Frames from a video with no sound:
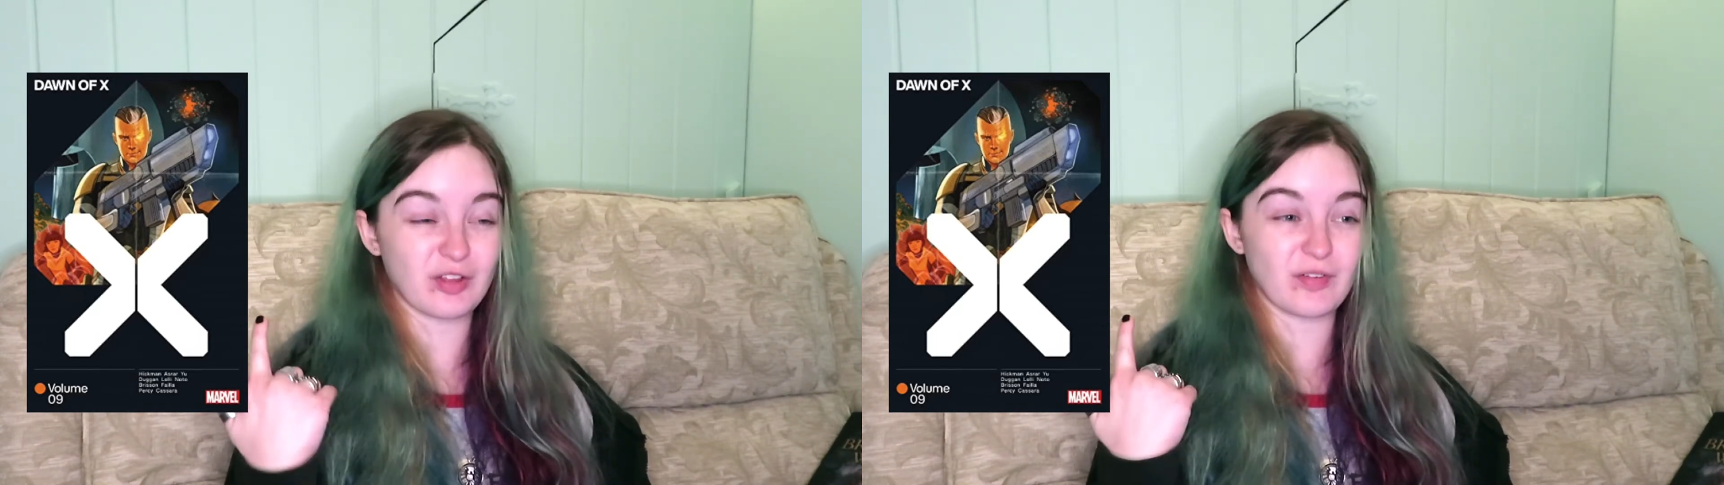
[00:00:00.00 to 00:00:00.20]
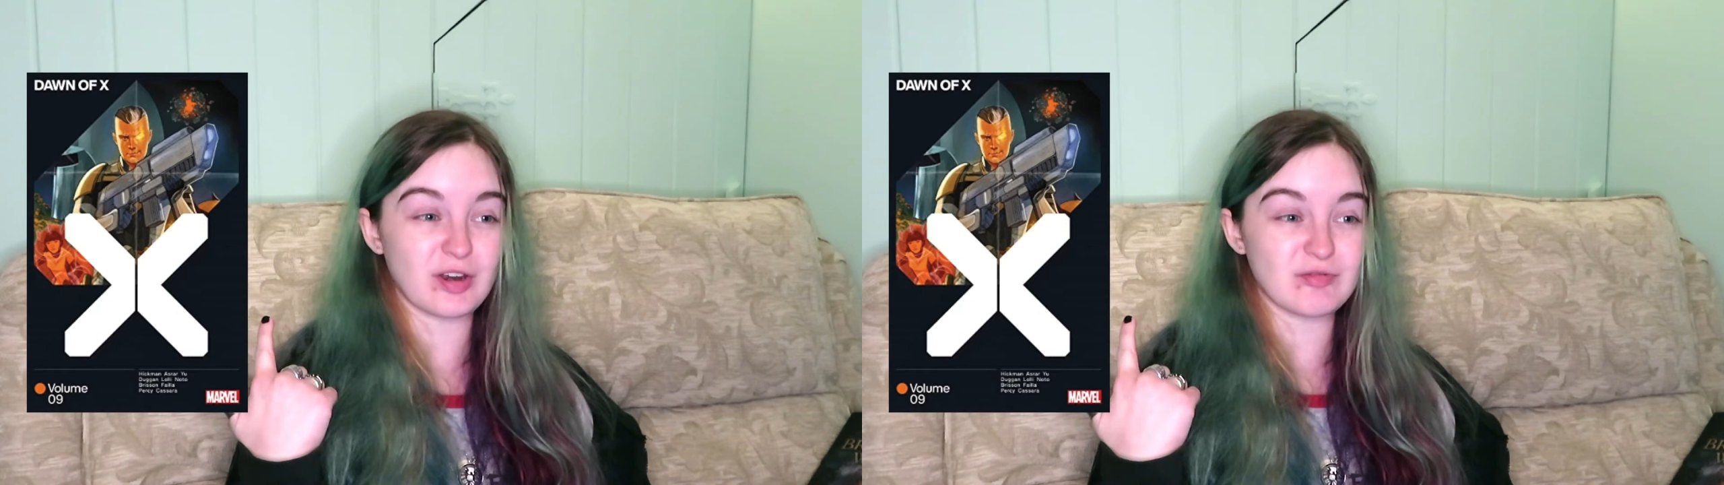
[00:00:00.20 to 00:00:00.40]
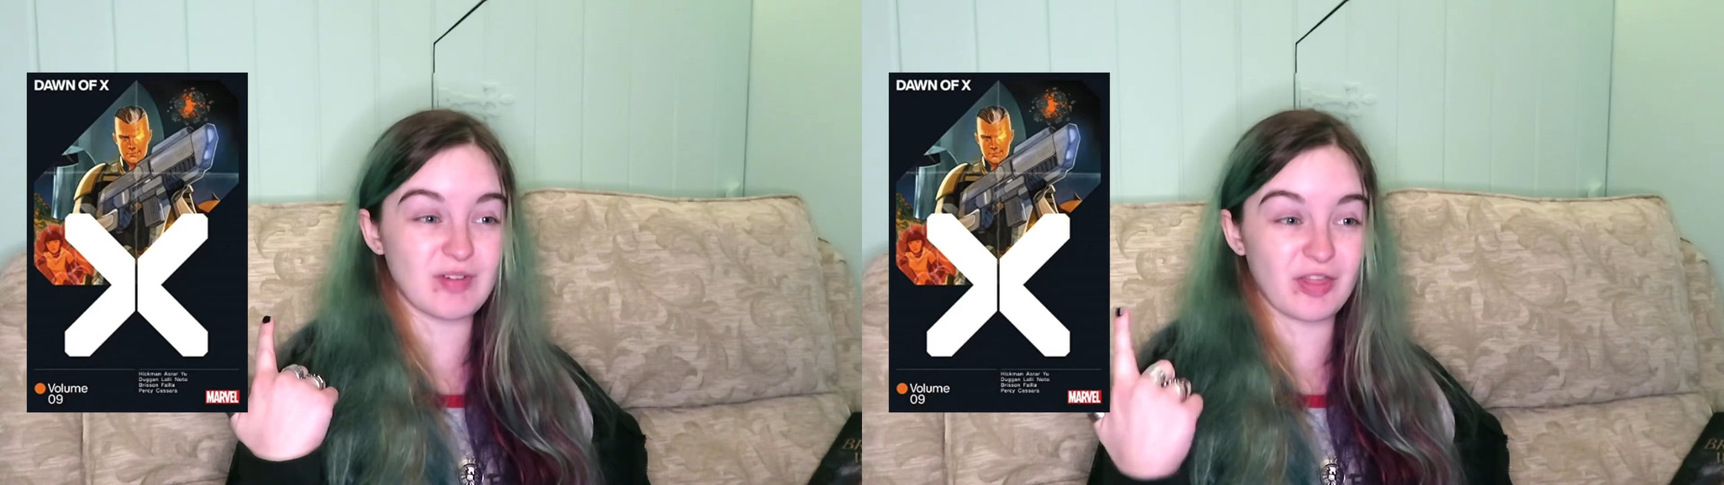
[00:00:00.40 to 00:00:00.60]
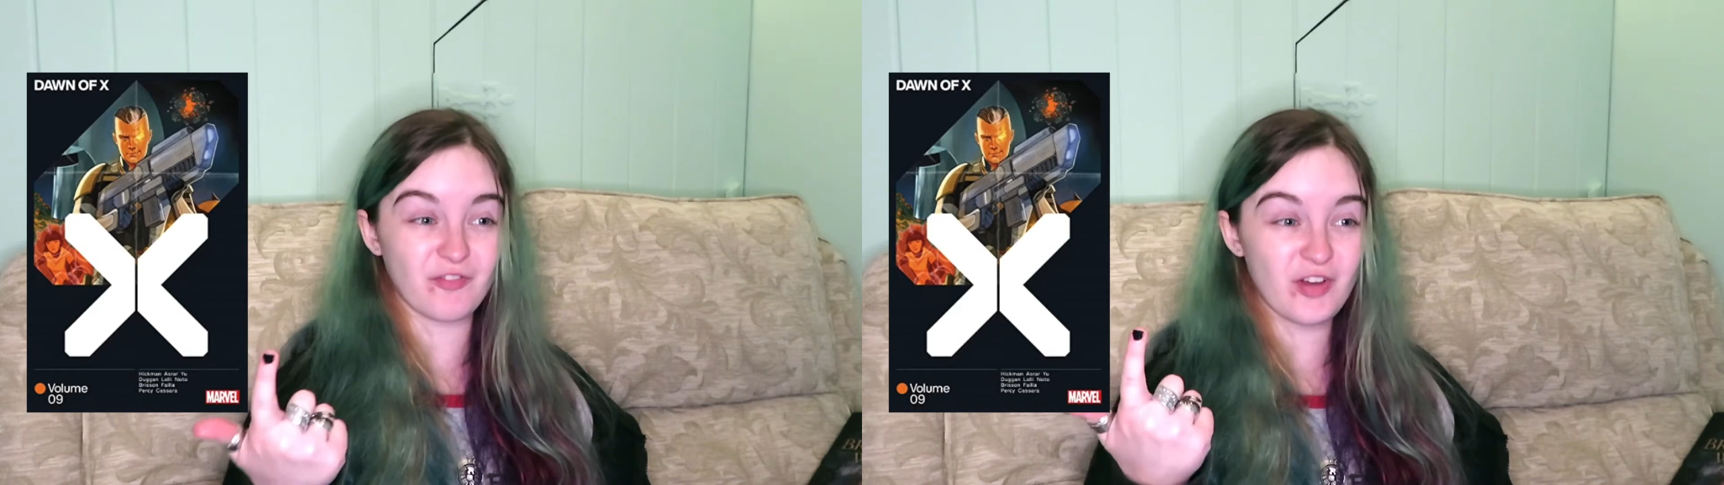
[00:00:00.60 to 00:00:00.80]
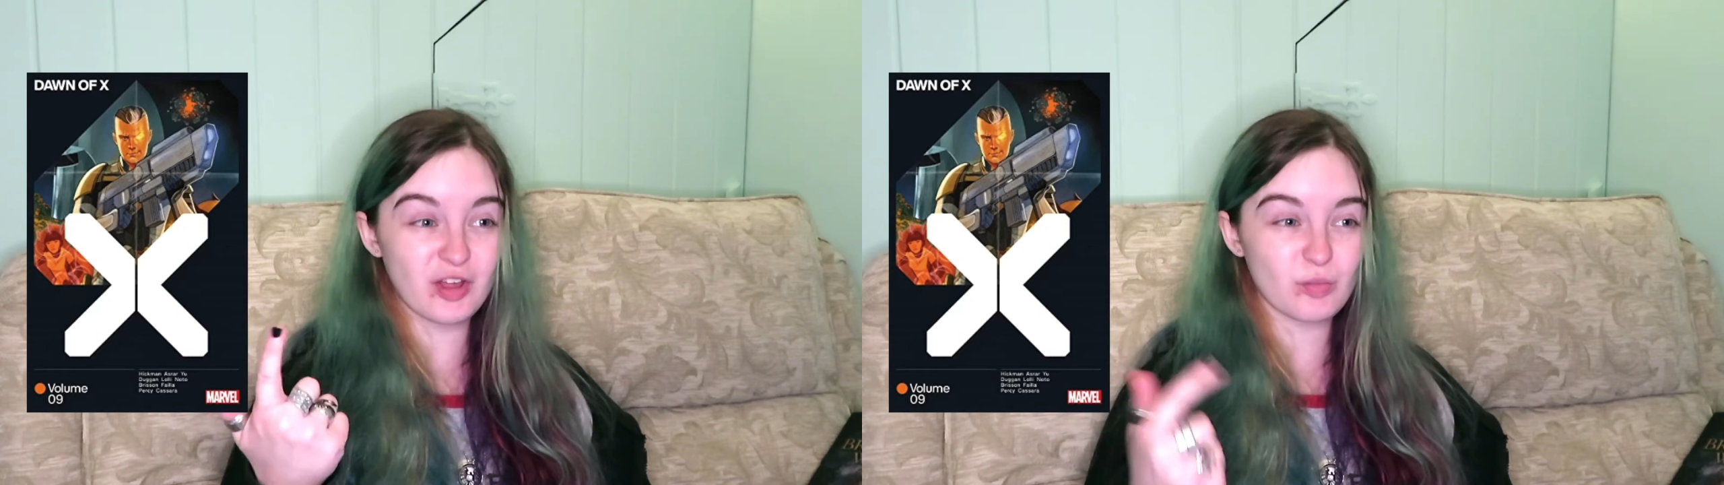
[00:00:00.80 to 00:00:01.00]
I've only read the
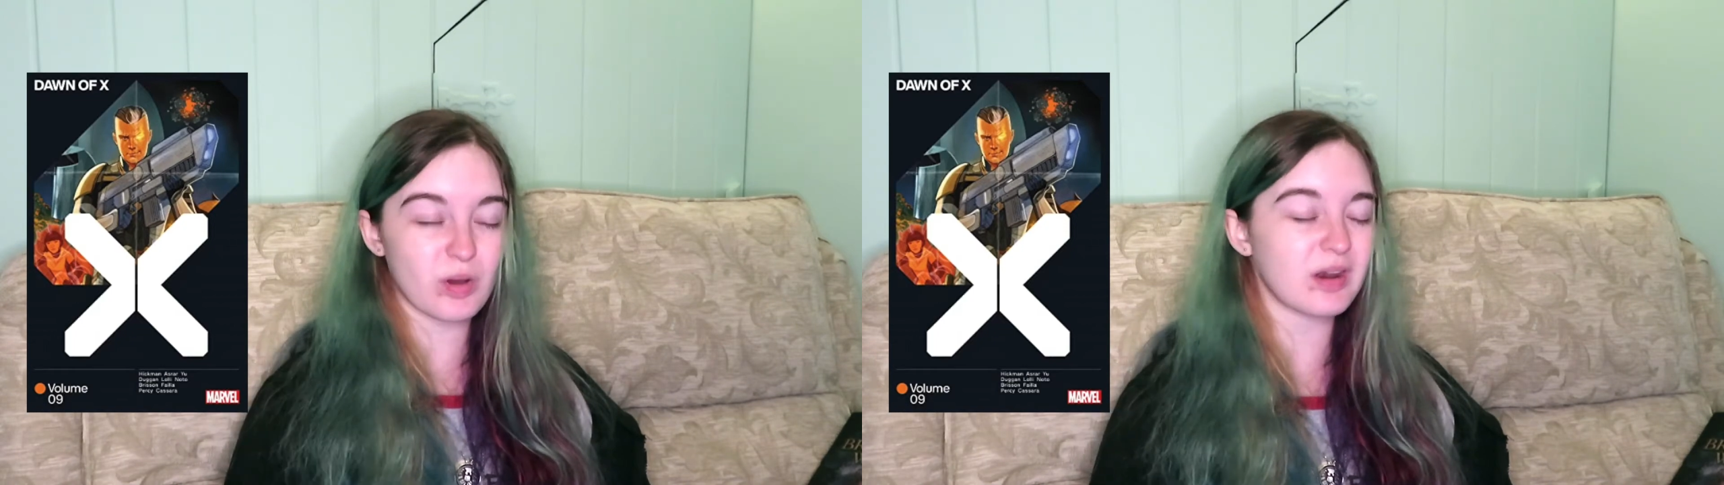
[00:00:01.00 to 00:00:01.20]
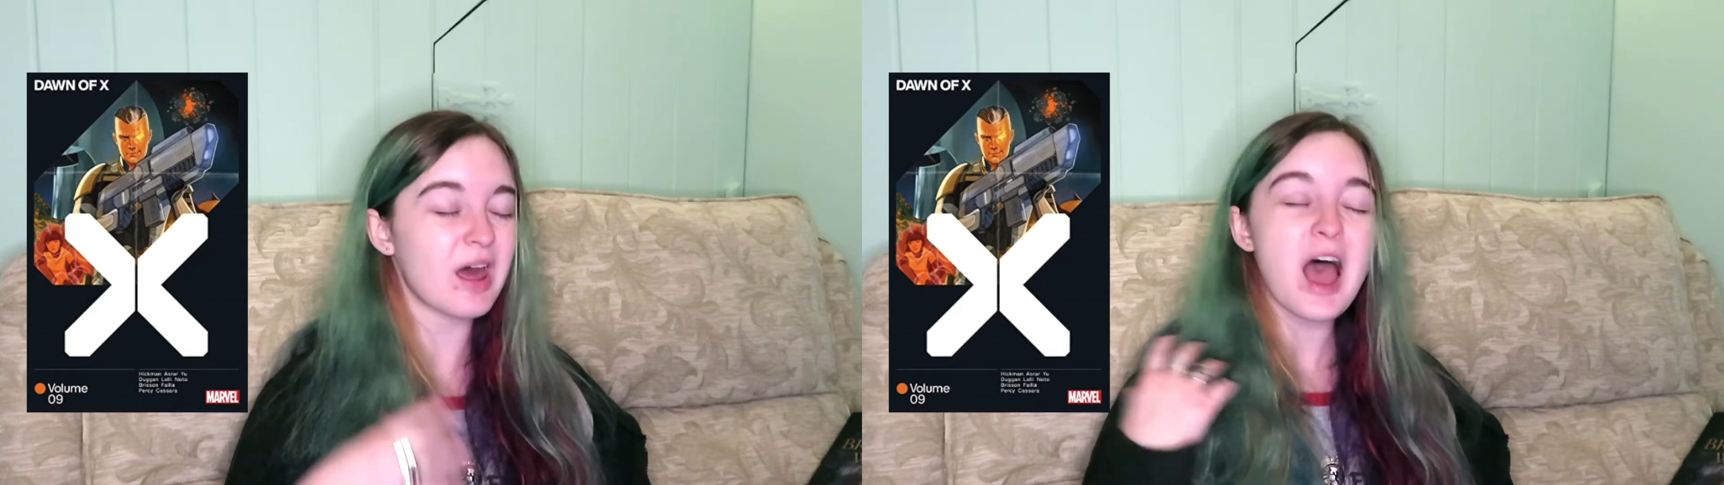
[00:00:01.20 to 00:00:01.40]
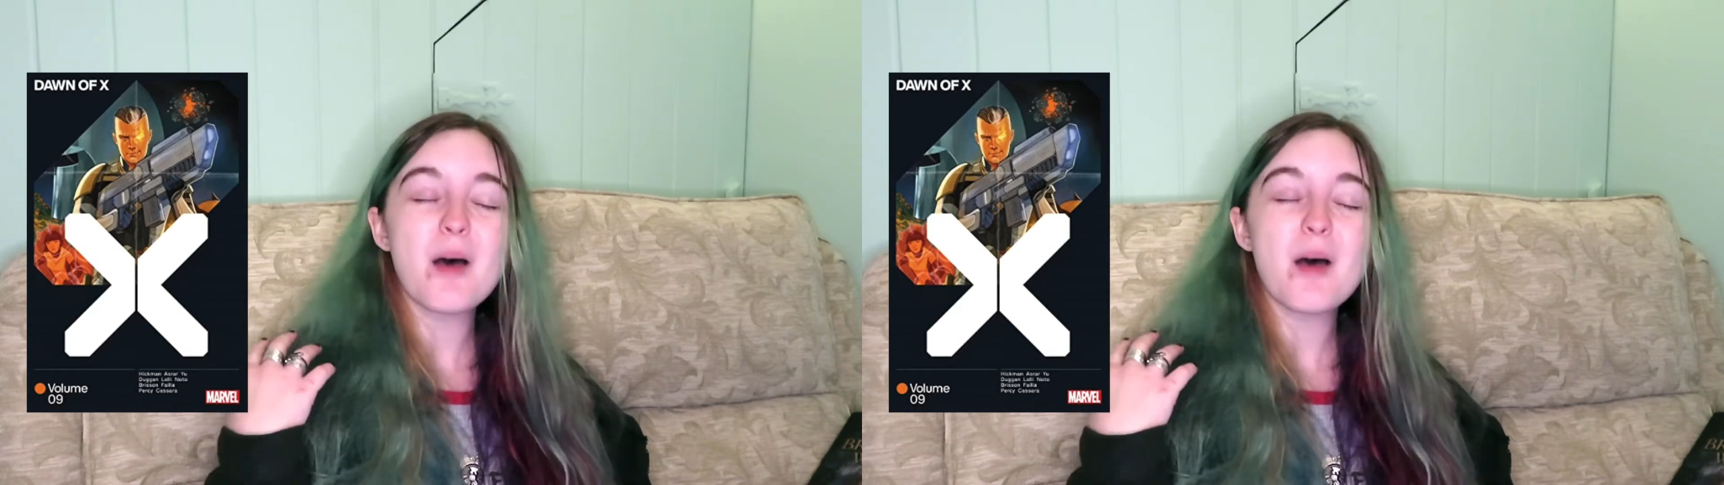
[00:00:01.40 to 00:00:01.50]
first one,